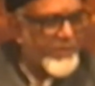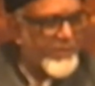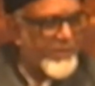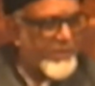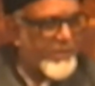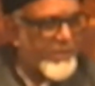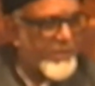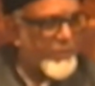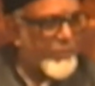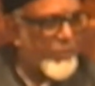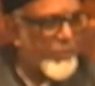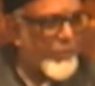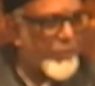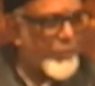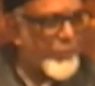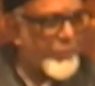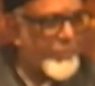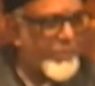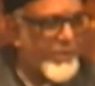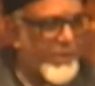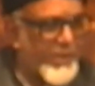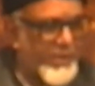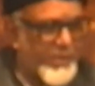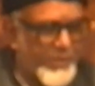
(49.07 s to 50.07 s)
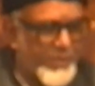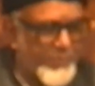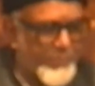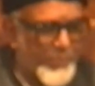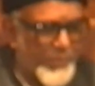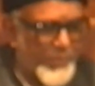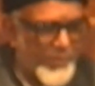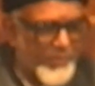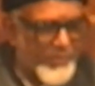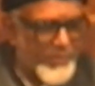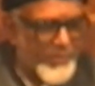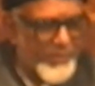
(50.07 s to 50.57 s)
that this is going to be
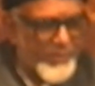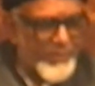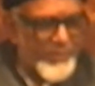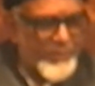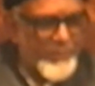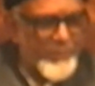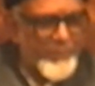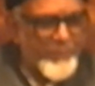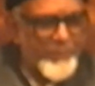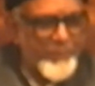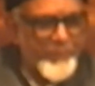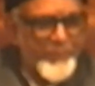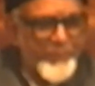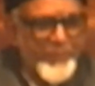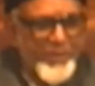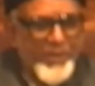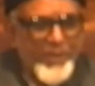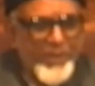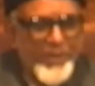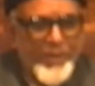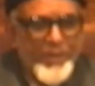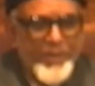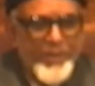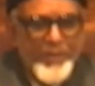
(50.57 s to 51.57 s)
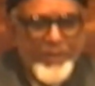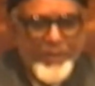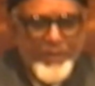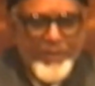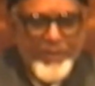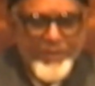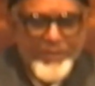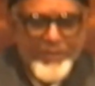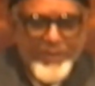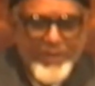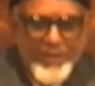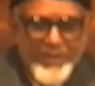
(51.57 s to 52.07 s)
reciprocal
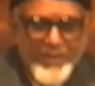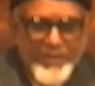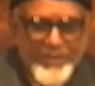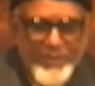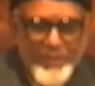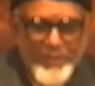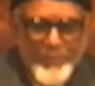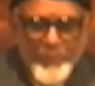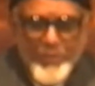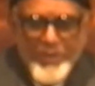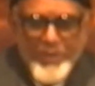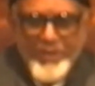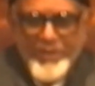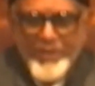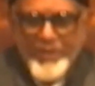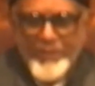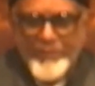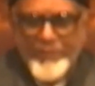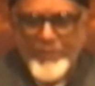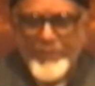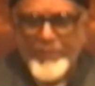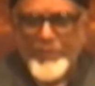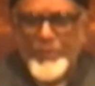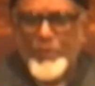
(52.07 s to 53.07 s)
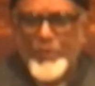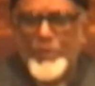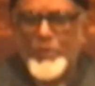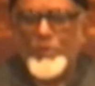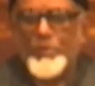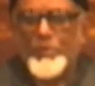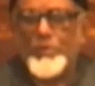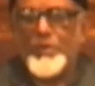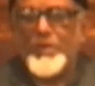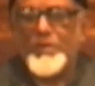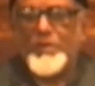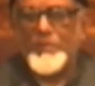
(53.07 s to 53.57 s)
in a sense that one day we will all
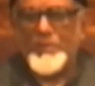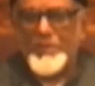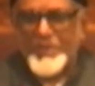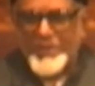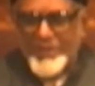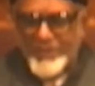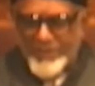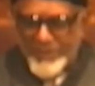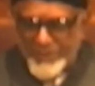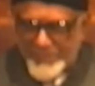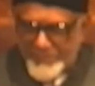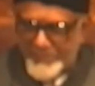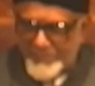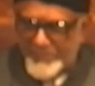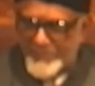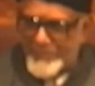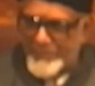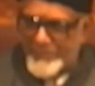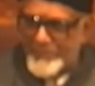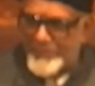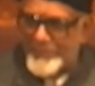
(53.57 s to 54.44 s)
go and visit them.